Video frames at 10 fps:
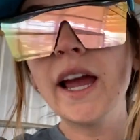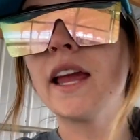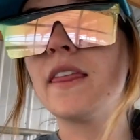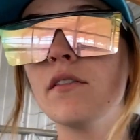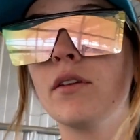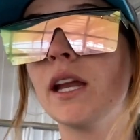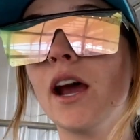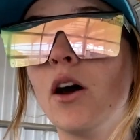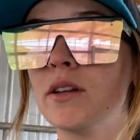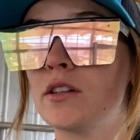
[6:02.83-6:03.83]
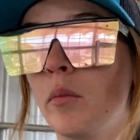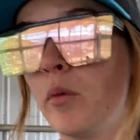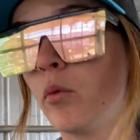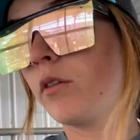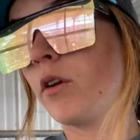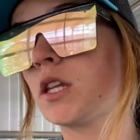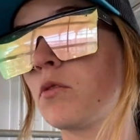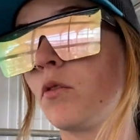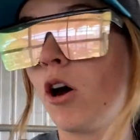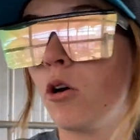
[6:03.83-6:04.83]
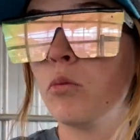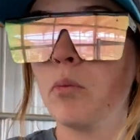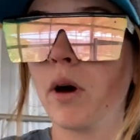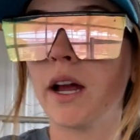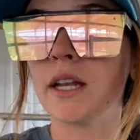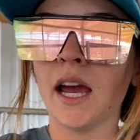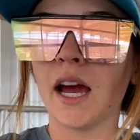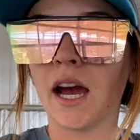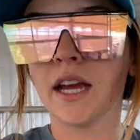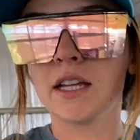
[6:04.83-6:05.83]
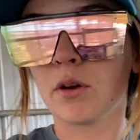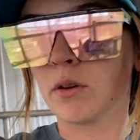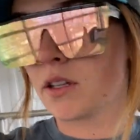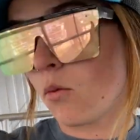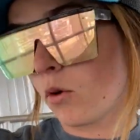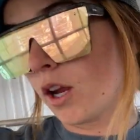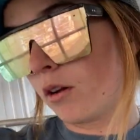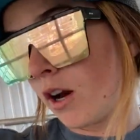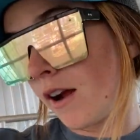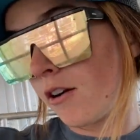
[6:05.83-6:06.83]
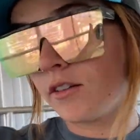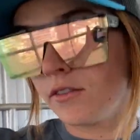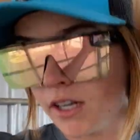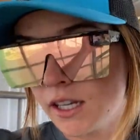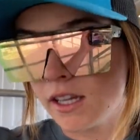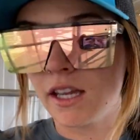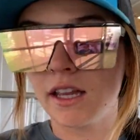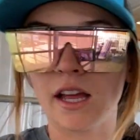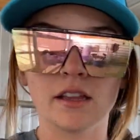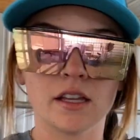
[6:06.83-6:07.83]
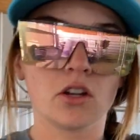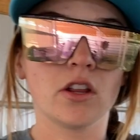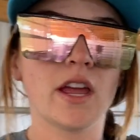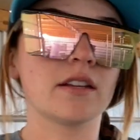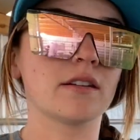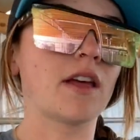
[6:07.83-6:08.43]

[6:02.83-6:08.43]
I get the video. It's on my boyfriend's phone, but uh, his phone's not working right now conveniently, like literally as of